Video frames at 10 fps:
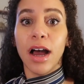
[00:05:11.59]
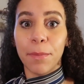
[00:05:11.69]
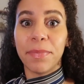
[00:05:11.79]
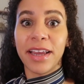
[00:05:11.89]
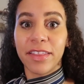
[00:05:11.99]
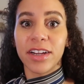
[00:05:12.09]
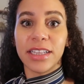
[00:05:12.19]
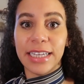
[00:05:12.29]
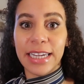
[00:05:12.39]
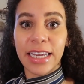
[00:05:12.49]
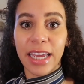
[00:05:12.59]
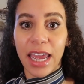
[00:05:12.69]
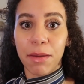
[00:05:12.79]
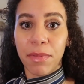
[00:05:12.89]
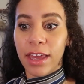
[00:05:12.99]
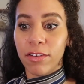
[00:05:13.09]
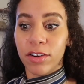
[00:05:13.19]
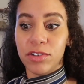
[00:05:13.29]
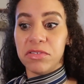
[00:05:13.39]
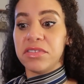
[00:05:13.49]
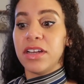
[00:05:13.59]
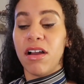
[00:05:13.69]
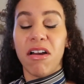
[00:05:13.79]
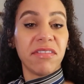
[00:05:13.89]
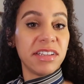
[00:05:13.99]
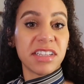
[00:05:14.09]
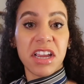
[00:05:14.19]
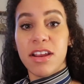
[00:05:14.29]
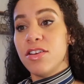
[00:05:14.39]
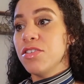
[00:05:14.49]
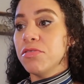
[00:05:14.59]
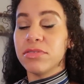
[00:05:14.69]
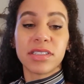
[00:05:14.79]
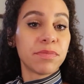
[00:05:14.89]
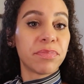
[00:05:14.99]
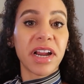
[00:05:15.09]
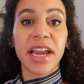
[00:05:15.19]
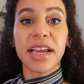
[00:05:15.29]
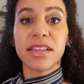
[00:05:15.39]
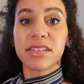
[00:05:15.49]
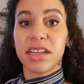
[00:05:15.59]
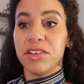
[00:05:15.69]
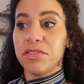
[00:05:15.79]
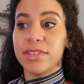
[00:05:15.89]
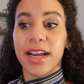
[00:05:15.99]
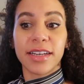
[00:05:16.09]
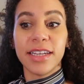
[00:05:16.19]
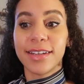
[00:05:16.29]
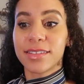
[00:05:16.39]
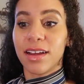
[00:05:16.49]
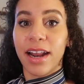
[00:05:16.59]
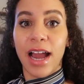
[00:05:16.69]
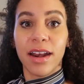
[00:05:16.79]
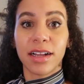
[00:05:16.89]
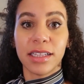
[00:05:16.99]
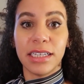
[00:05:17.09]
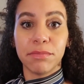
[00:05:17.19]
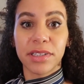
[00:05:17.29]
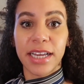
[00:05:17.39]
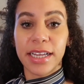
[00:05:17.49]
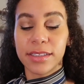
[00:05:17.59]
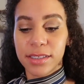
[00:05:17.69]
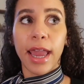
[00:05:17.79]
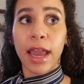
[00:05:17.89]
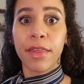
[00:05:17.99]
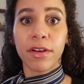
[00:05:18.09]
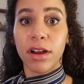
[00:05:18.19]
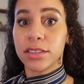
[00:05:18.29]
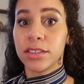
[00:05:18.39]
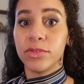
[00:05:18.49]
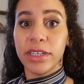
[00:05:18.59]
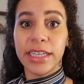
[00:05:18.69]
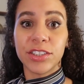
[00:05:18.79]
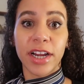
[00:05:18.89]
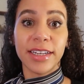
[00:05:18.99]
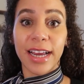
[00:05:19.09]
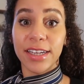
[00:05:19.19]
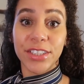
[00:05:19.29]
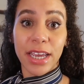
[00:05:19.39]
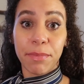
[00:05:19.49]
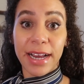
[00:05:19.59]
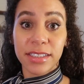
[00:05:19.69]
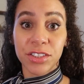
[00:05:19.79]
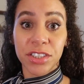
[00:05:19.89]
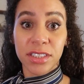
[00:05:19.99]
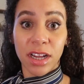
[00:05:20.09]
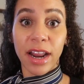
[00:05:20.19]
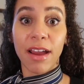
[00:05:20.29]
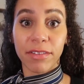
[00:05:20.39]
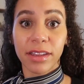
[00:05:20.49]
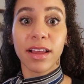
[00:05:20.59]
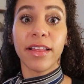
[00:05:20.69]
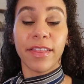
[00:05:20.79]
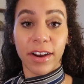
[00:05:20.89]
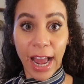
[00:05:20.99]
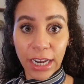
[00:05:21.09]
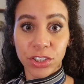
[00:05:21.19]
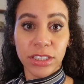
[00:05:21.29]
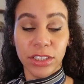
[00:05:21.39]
upping their cleaning game. They are using all these new sprays and new techniques on how to clean planes, and they're also really trying to educate passengers on everything that they're actually